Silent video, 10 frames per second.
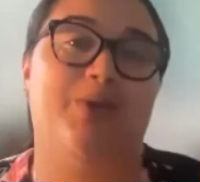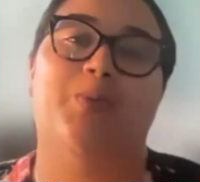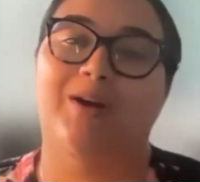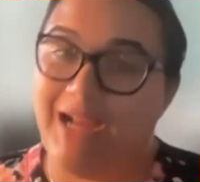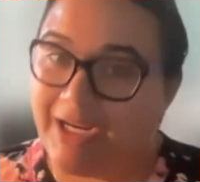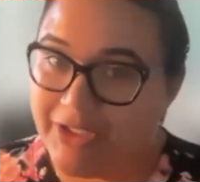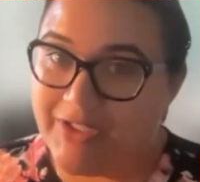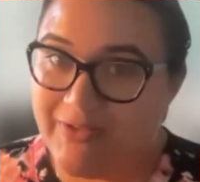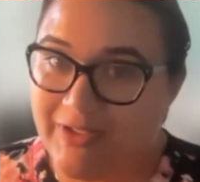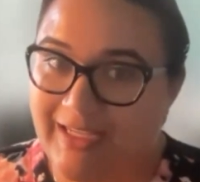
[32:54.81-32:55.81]
where rectors
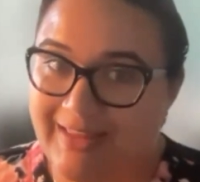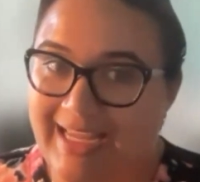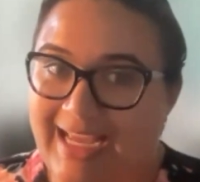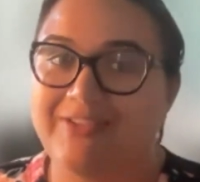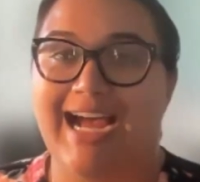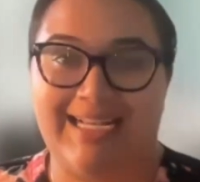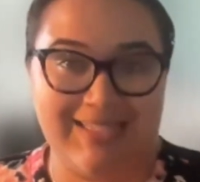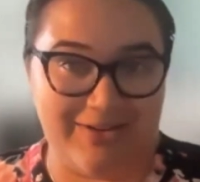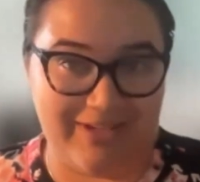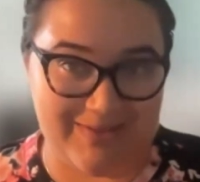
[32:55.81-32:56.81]
feel like they have to ask
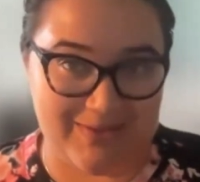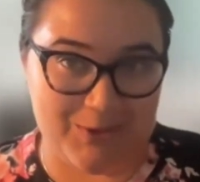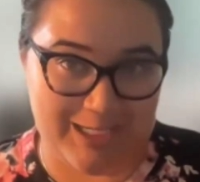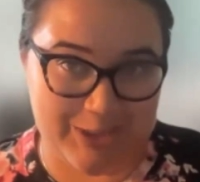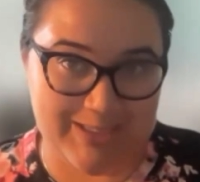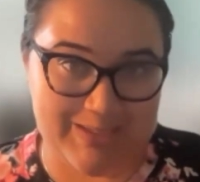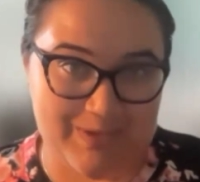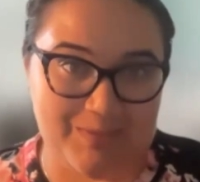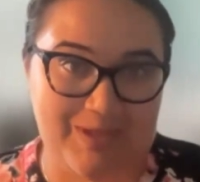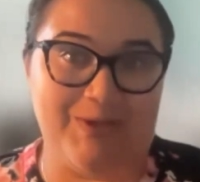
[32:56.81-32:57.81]
invasive questions
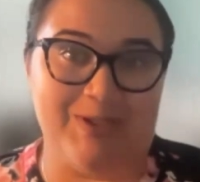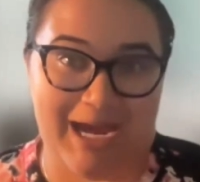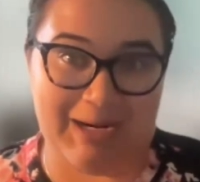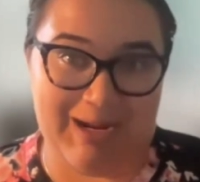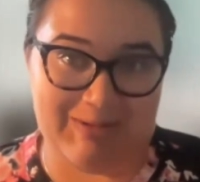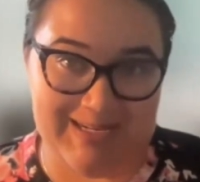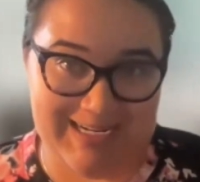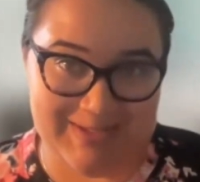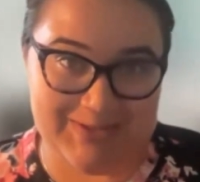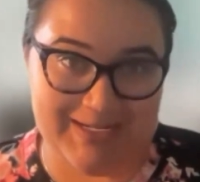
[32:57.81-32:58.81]
about people's backgrounds and
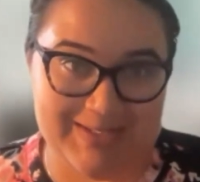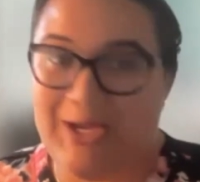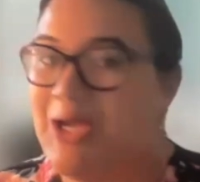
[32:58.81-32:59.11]
histories.